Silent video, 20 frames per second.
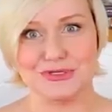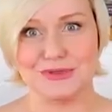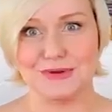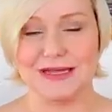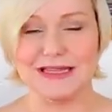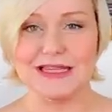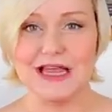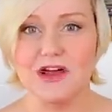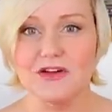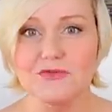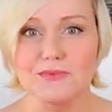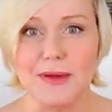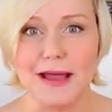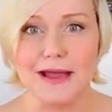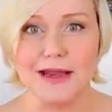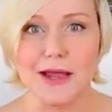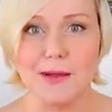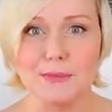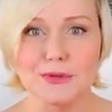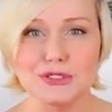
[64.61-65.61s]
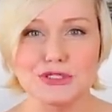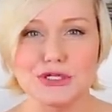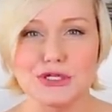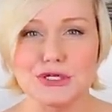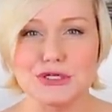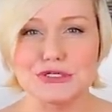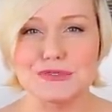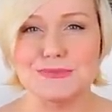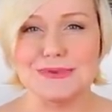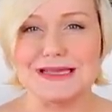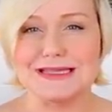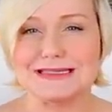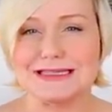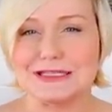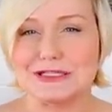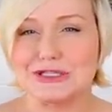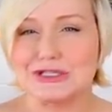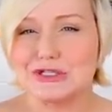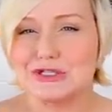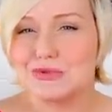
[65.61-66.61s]
So I love pineapple juice because
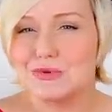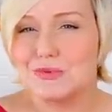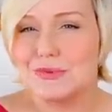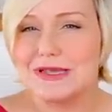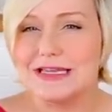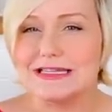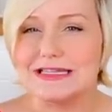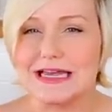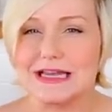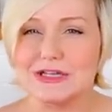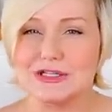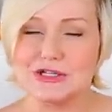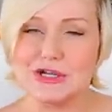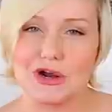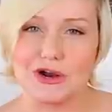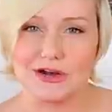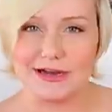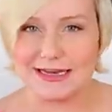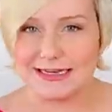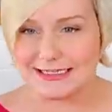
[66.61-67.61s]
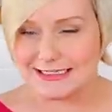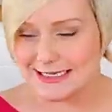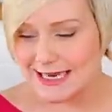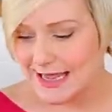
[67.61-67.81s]
it's sweet and tart and